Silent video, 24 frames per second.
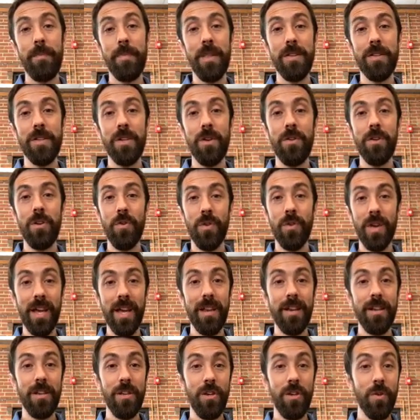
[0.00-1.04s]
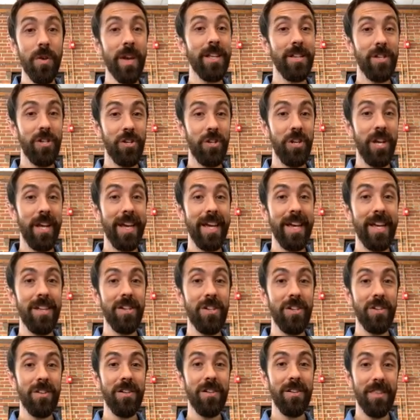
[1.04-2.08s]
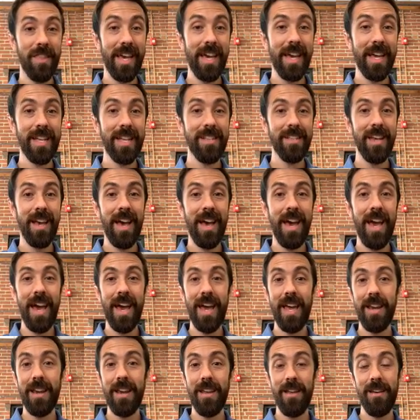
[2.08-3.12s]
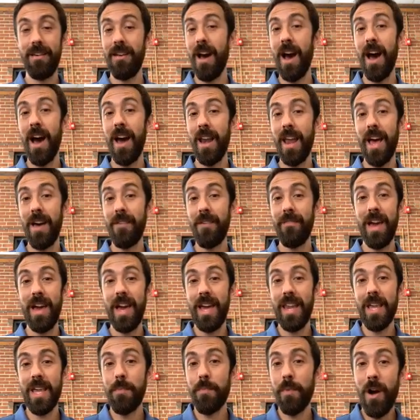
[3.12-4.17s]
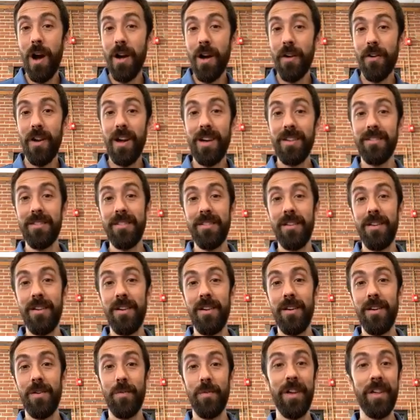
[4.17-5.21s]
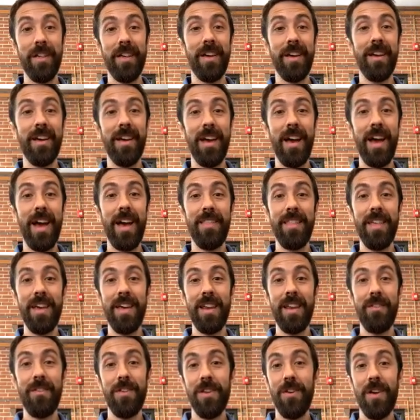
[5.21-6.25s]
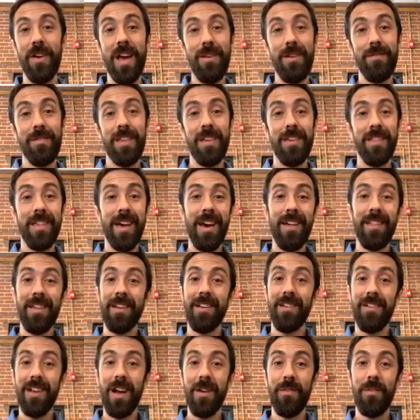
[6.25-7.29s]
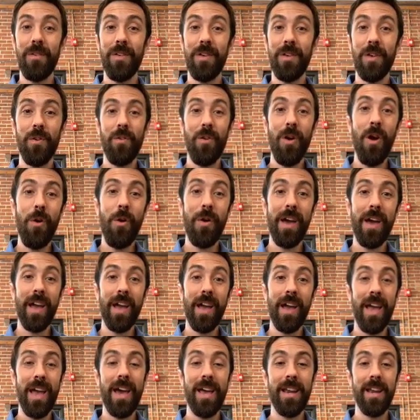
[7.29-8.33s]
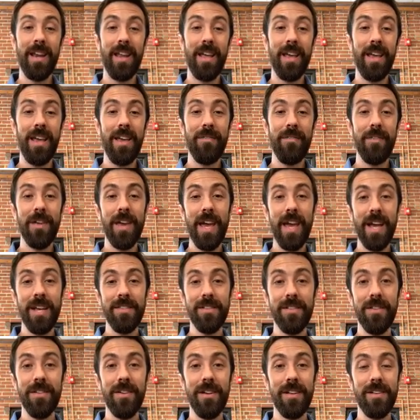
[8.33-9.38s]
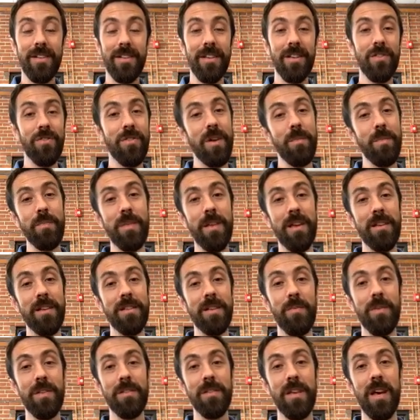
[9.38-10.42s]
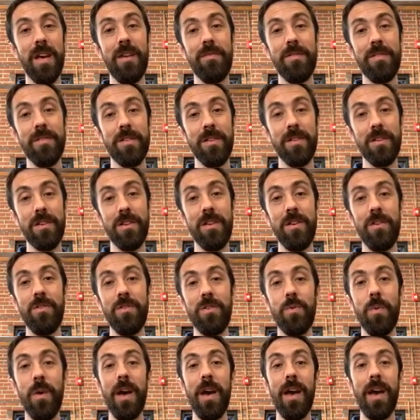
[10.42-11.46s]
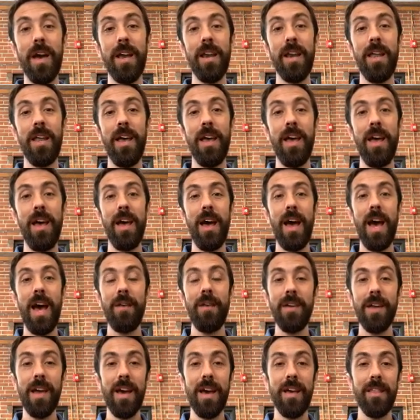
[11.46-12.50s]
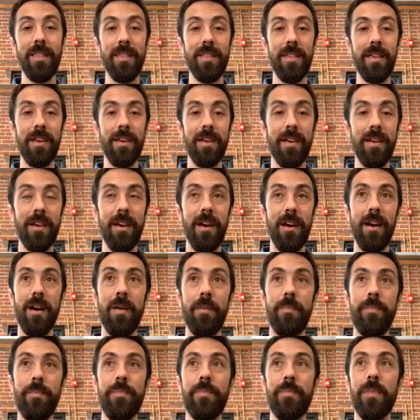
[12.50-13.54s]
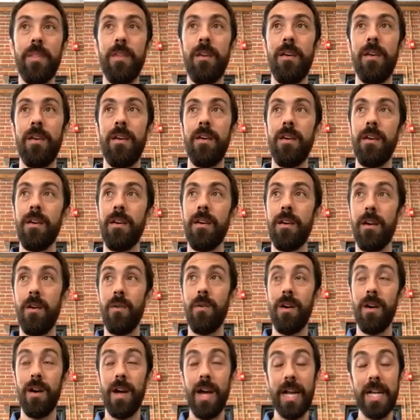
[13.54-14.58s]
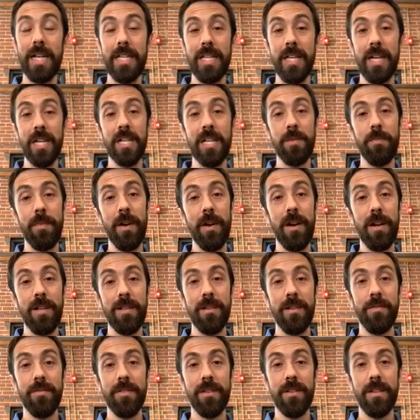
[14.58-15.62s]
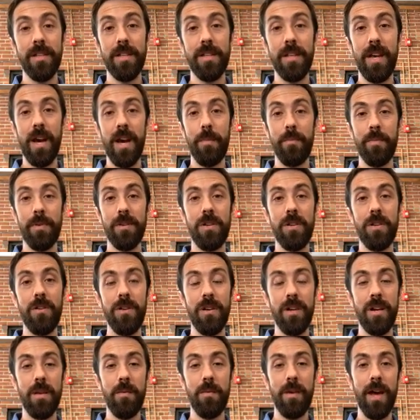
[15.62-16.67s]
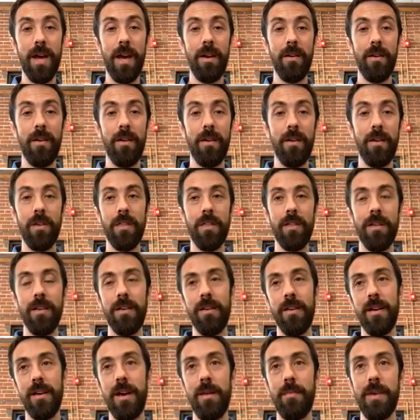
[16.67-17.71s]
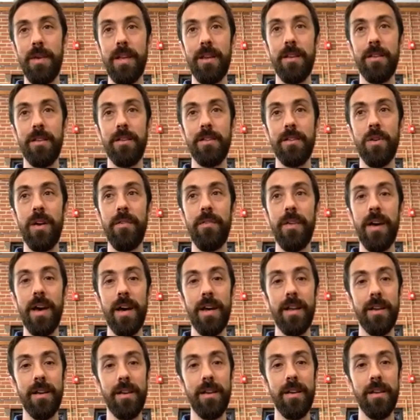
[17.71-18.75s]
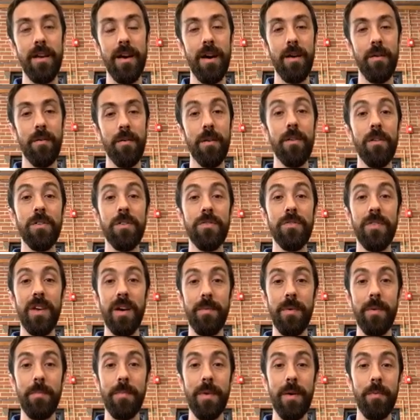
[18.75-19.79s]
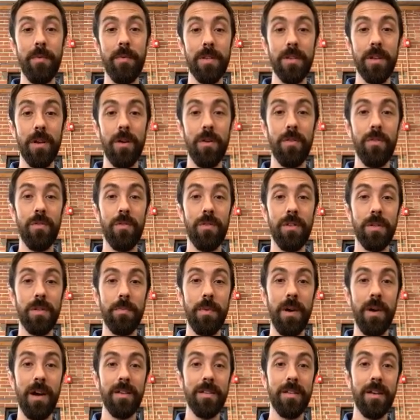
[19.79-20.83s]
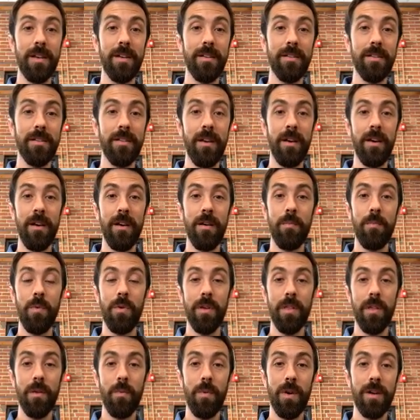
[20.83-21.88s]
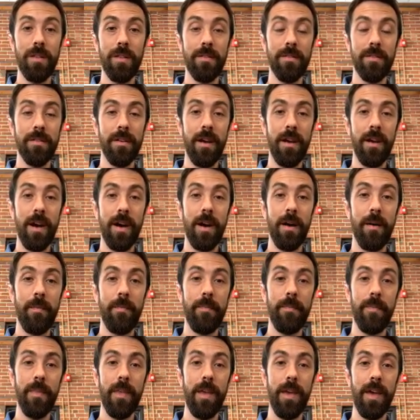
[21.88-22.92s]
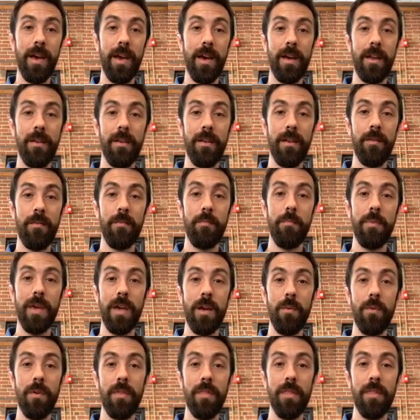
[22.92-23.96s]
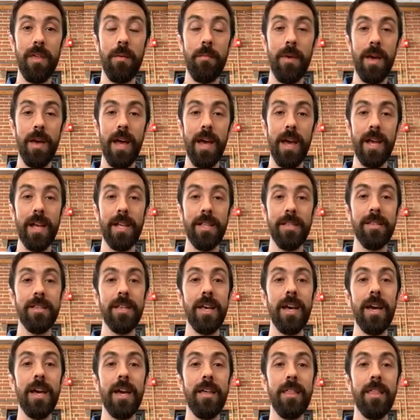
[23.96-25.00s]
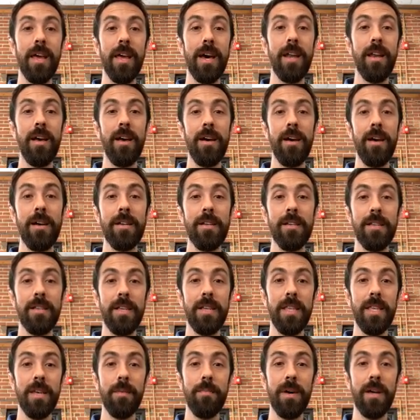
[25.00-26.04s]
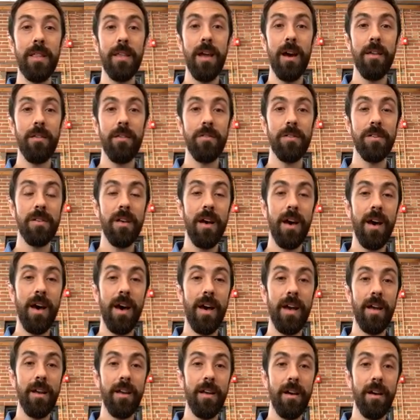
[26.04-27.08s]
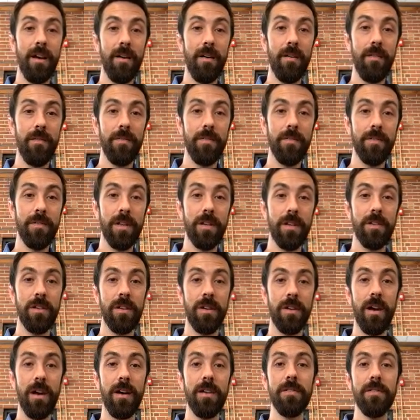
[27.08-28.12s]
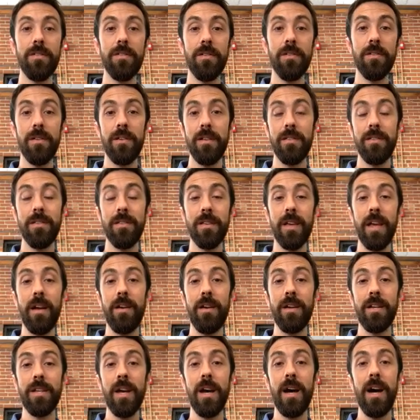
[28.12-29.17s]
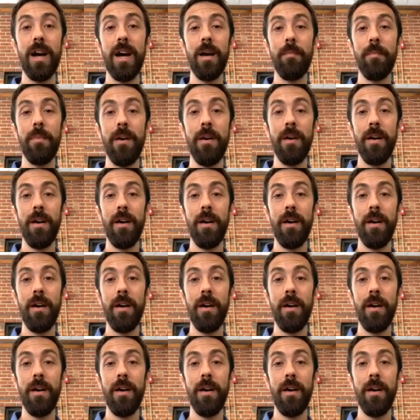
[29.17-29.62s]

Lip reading: So you can change things and not have any progress, really. And then if you don't have any of that, like, you're not really growing. And if cancer is interrupting someone's life in such a huge way, and having had the, I guess the experience, I was going to say opportunity, but I don't really, I mean, so I've had close family members go through this process more than once, and being with them. And I can say that to see them on the other side of such an uncertain and scary time,